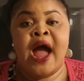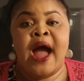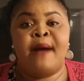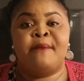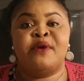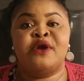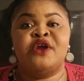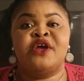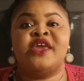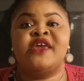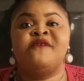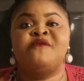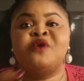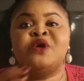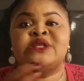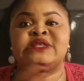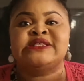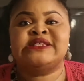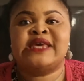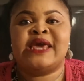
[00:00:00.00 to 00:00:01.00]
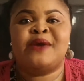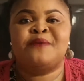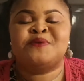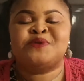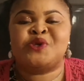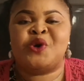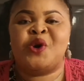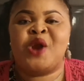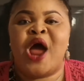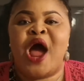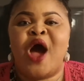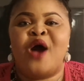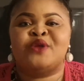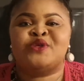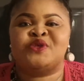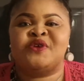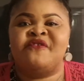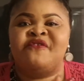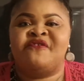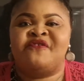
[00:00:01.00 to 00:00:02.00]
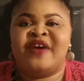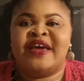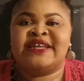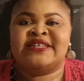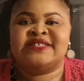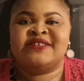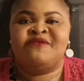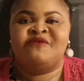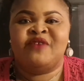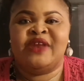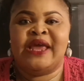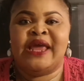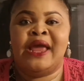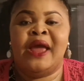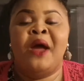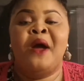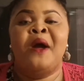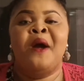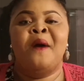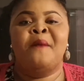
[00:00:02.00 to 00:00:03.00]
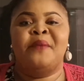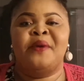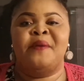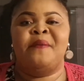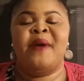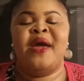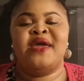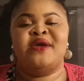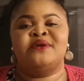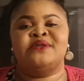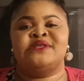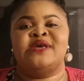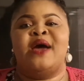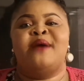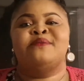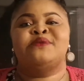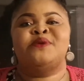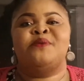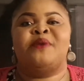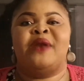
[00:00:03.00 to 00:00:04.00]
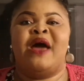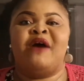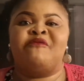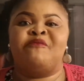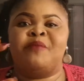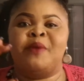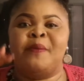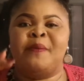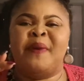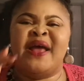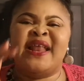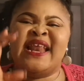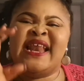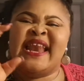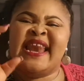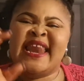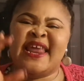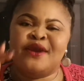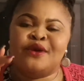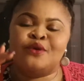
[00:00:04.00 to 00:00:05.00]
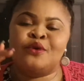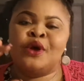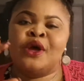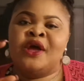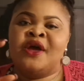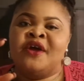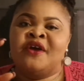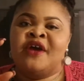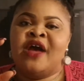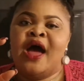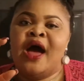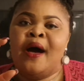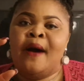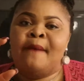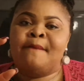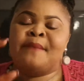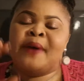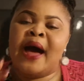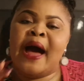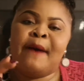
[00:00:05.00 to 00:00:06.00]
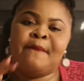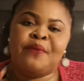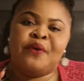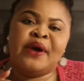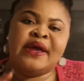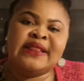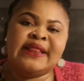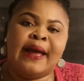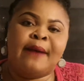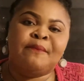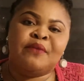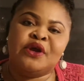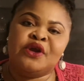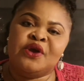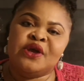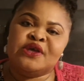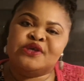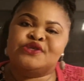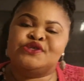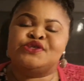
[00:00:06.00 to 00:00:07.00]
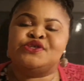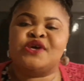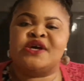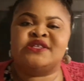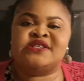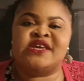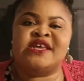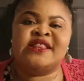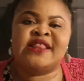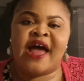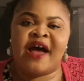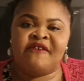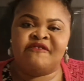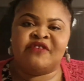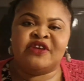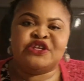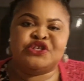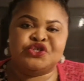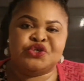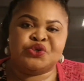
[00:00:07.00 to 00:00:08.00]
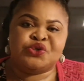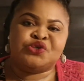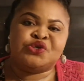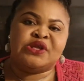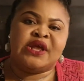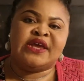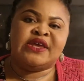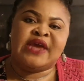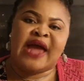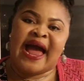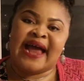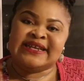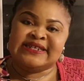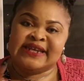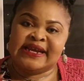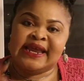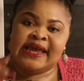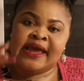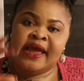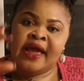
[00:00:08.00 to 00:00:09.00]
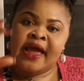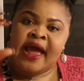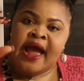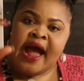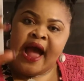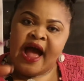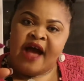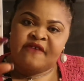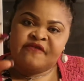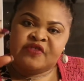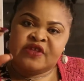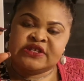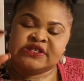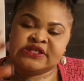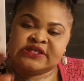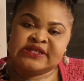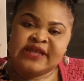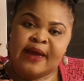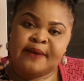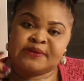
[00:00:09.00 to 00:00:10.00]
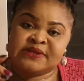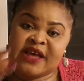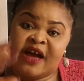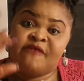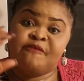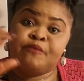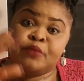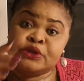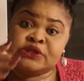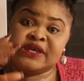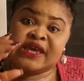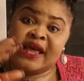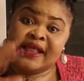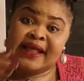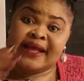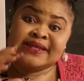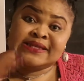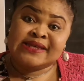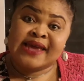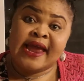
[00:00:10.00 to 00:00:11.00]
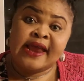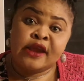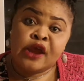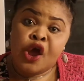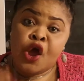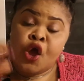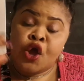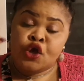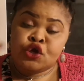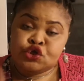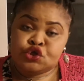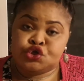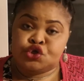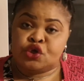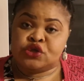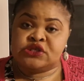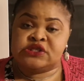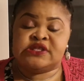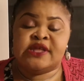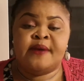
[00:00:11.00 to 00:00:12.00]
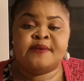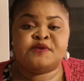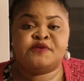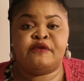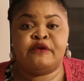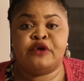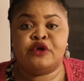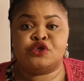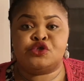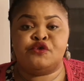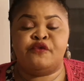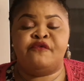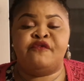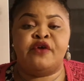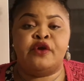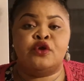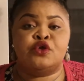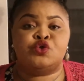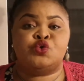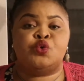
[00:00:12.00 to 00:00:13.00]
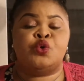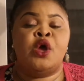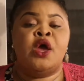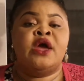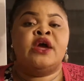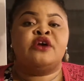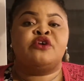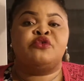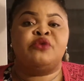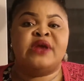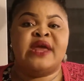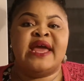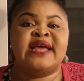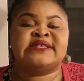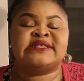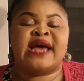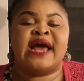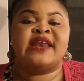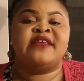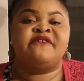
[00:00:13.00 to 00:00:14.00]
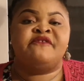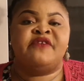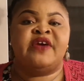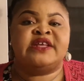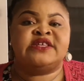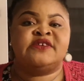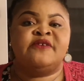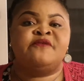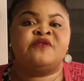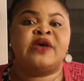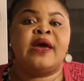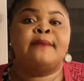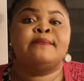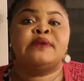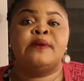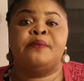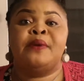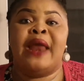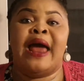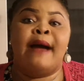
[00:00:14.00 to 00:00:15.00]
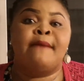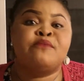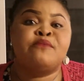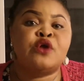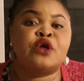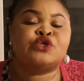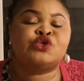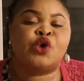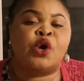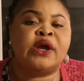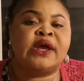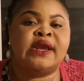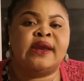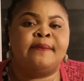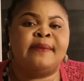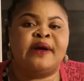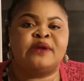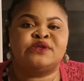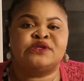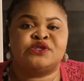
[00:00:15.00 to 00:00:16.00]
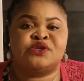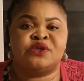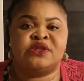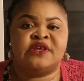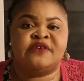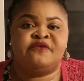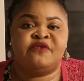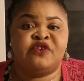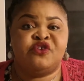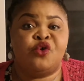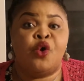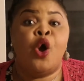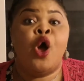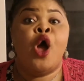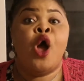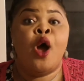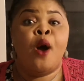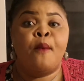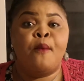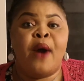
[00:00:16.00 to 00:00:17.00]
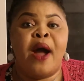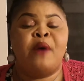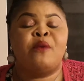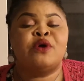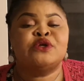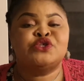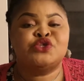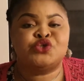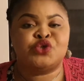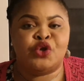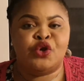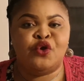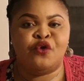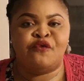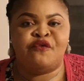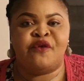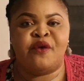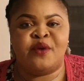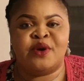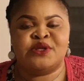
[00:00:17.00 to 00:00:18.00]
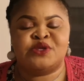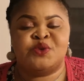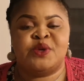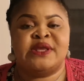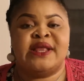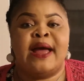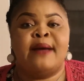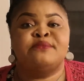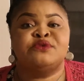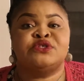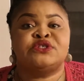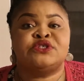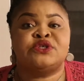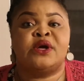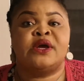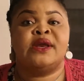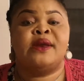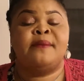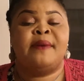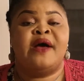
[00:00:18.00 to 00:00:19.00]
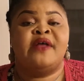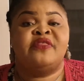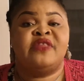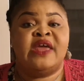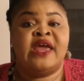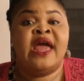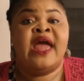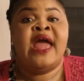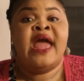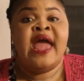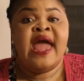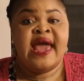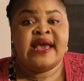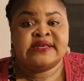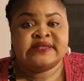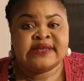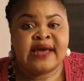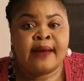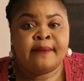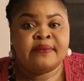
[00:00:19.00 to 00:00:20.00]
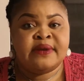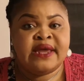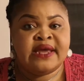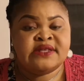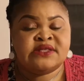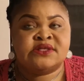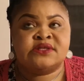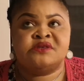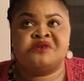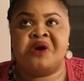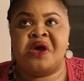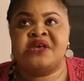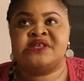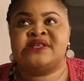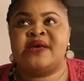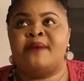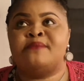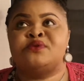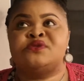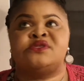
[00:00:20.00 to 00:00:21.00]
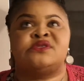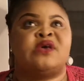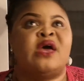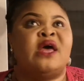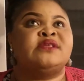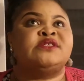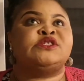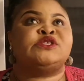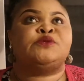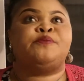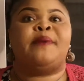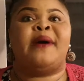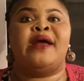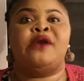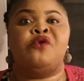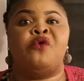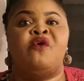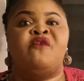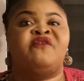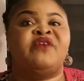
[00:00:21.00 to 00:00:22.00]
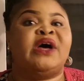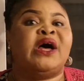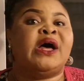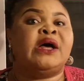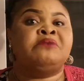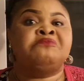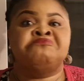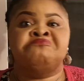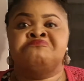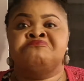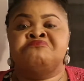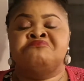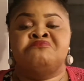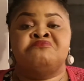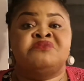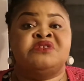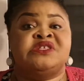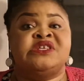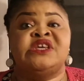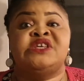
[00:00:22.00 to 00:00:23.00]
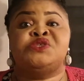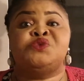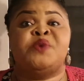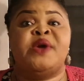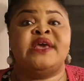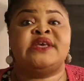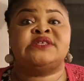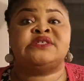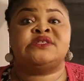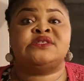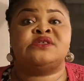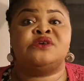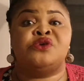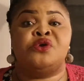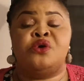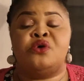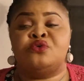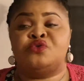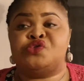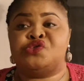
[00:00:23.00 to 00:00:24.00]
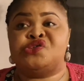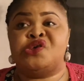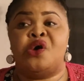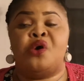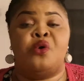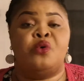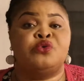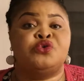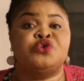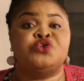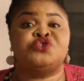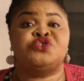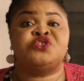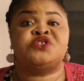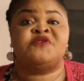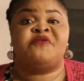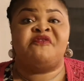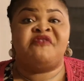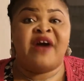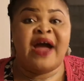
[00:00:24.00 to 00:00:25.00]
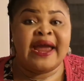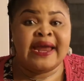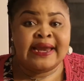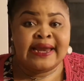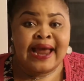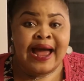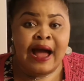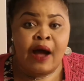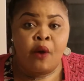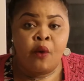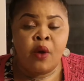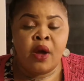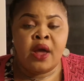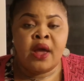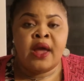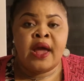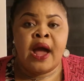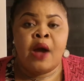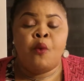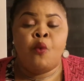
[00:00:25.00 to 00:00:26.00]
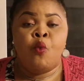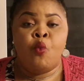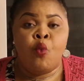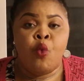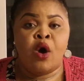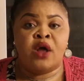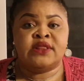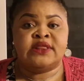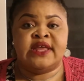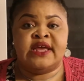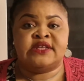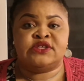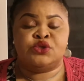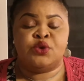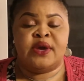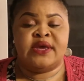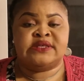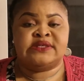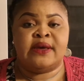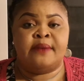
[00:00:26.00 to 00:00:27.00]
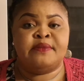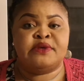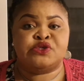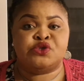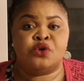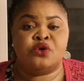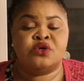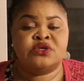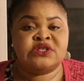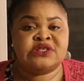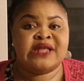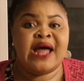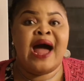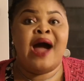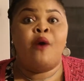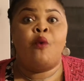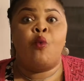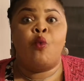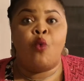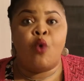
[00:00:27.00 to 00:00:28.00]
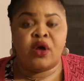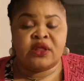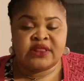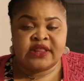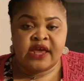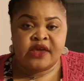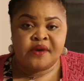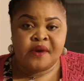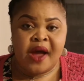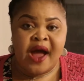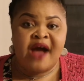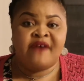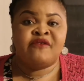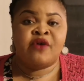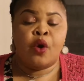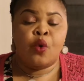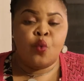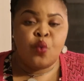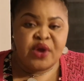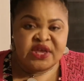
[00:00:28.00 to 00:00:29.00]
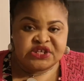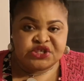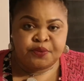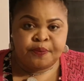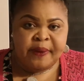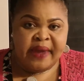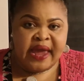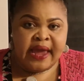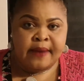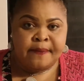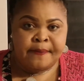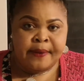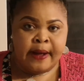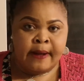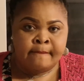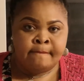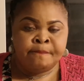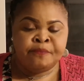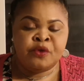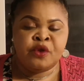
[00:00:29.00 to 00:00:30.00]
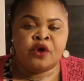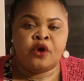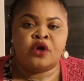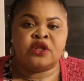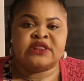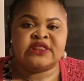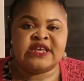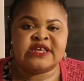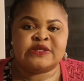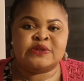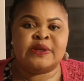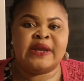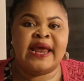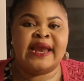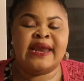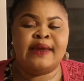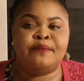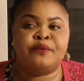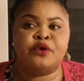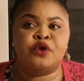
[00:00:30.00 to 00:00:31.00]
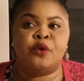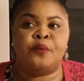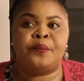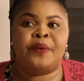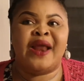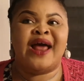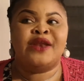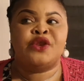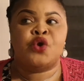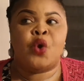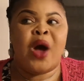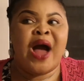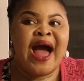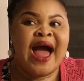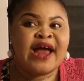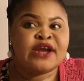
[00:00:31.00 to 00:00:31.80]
I'm going to give you tips on how to effectively prepare your timetable. I've prepared a little uh, PowerPoint that I'm going to insert in that video so that you actually have the steps. I've put together 10 short steps for you to follow to create an effective timetable. I'm not talking about it on this video, but I want you to look forward to it. I'm just talking about the exam dates. Your exams can span over six weeks, you know, so you just find out what date your exam is going to start, what day you have which paper. Because this will enable you plan your